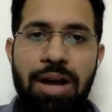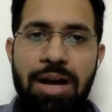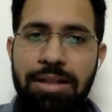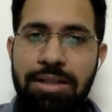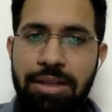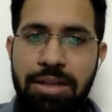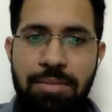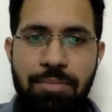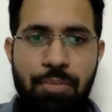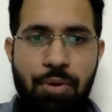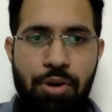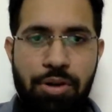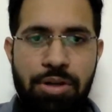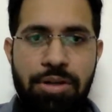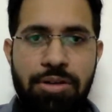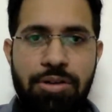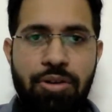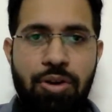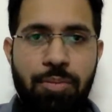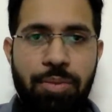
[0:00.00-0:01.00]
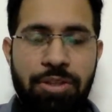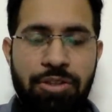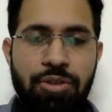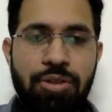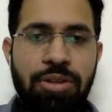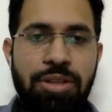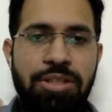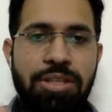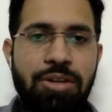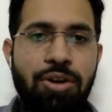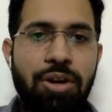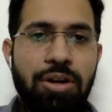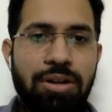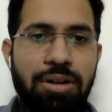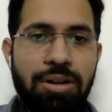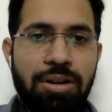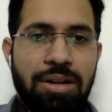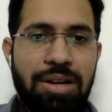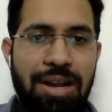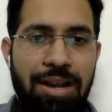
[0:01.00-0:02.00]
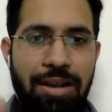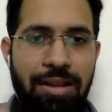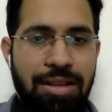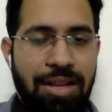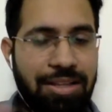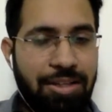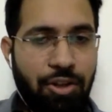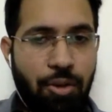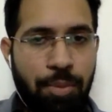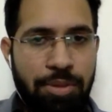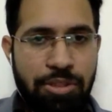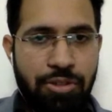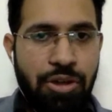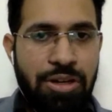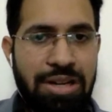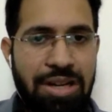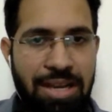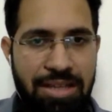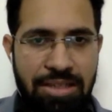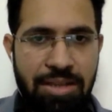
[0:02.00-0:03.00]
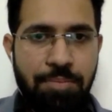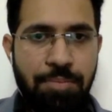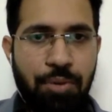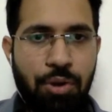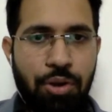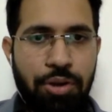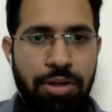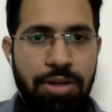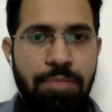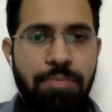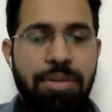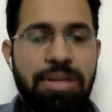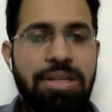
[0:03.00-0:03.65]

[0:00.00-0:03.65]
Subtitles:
Other important topics. So the other topics are not less important,